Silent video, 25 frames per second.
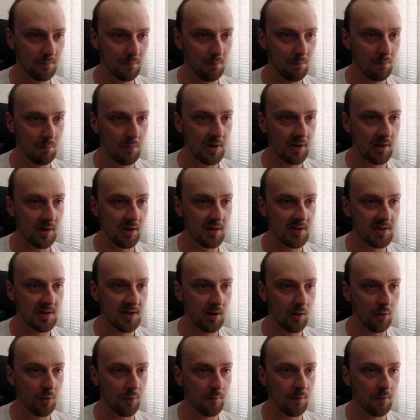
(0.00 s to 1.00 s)
But I see a
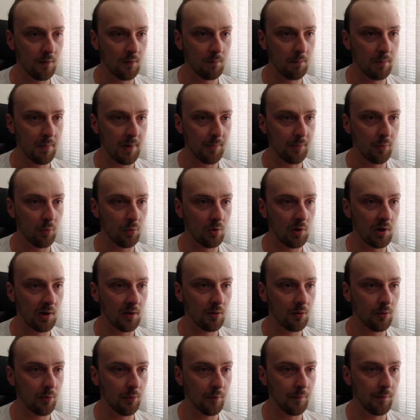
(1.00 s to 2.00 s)
lot of people got
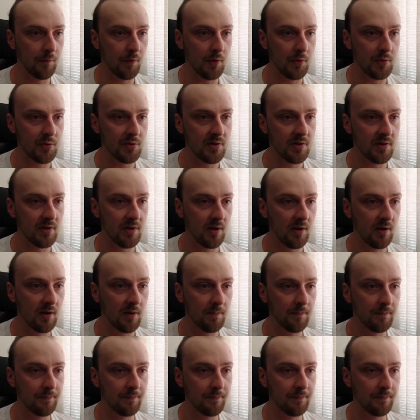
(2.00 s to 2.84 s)
confused there.